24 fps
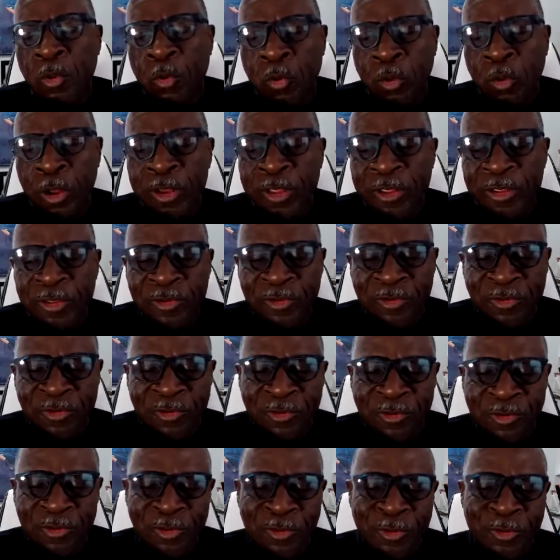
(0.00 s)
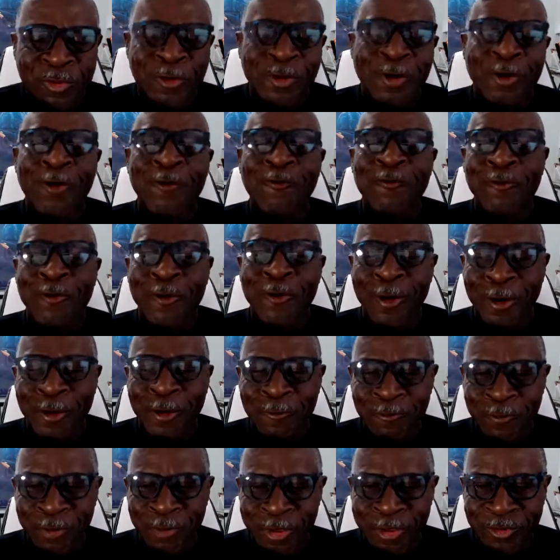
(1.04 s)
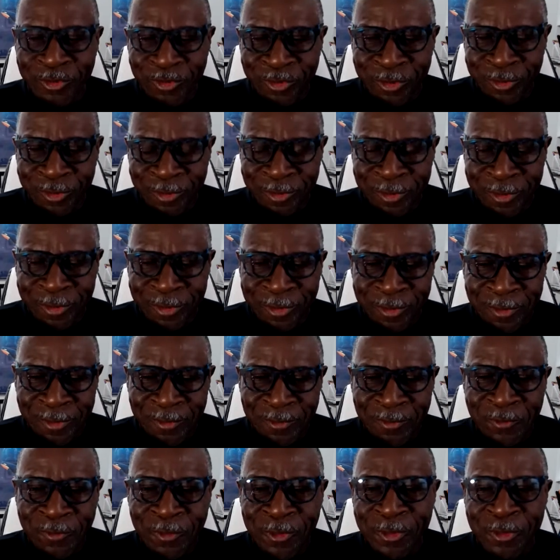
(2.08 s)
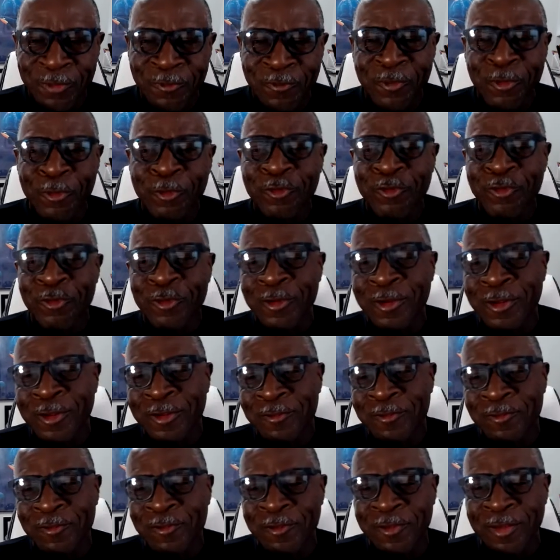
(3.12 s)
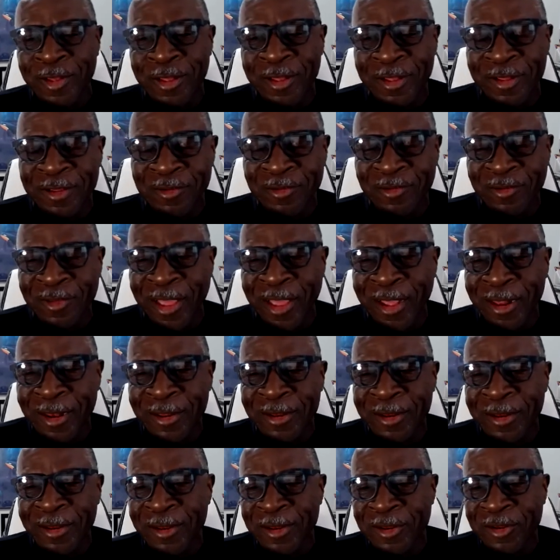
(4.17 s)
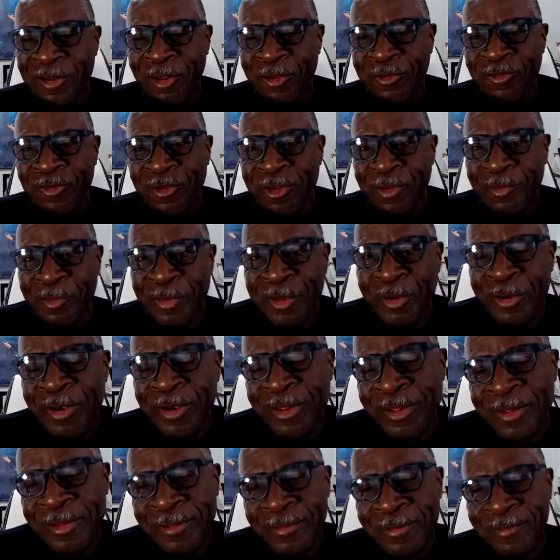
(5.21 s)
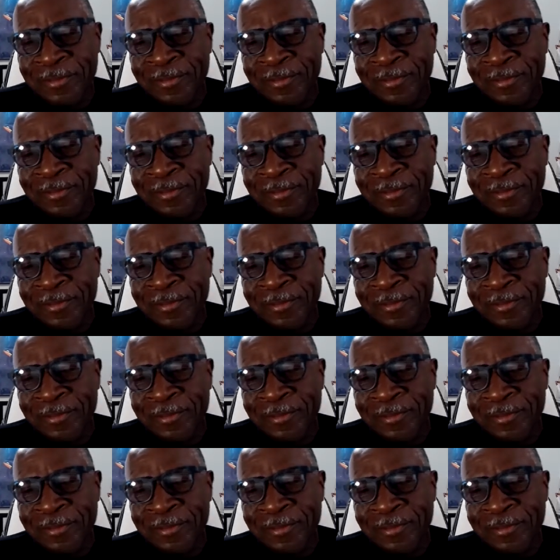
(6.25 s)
What is your overall vision for the future of cycling in the Tulsa community?